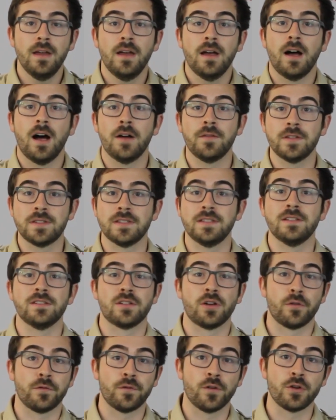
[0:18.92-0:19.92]
Obviously
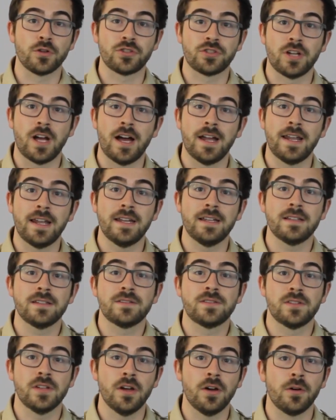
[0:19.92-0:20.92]
it's our first shot at it,
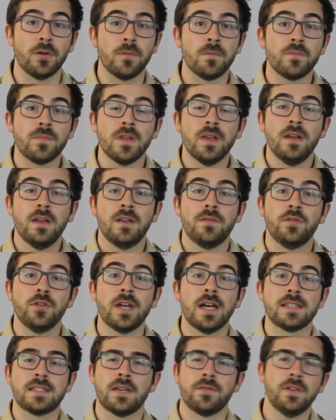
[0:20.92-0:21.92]
so if you
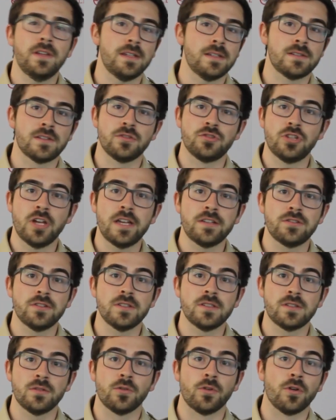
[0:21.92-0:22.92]
guys have any
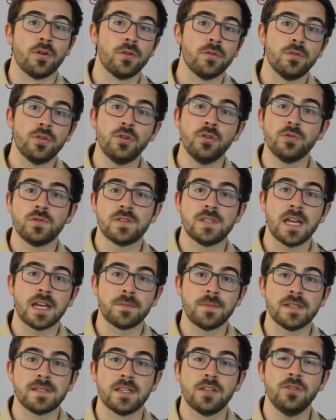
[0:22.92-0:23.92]
suggestions or new
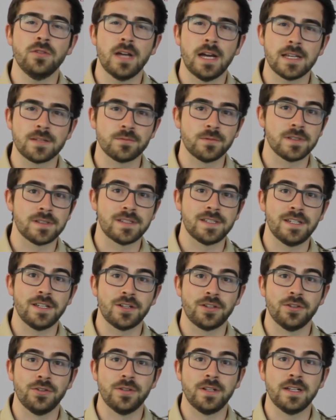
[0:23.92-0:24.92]
segments that you guys want to see
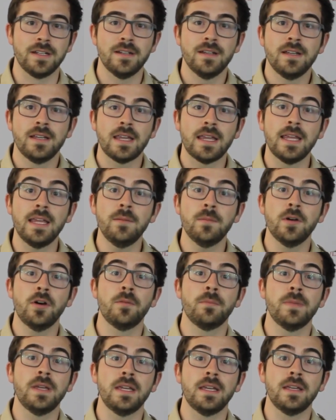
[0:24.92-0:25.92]
included,
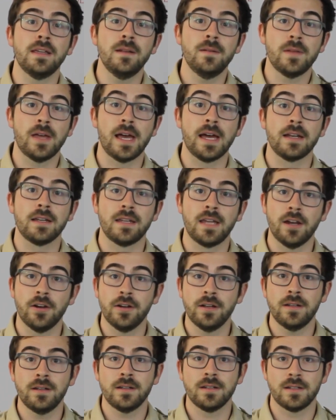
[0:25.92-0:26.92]
email me at
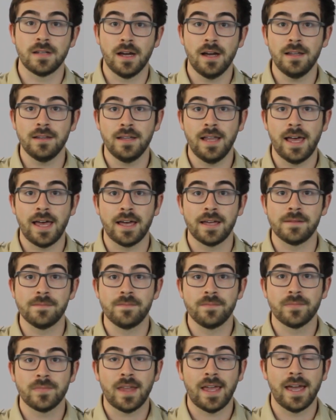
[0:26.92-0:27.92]

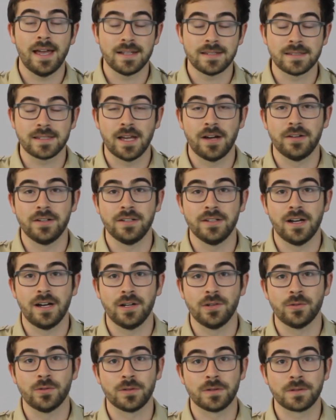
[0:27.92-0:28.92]

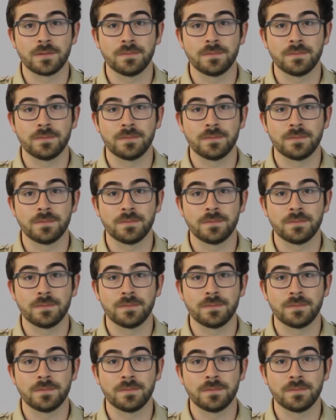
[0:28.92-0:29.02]
garrett.ladd@scouting.org.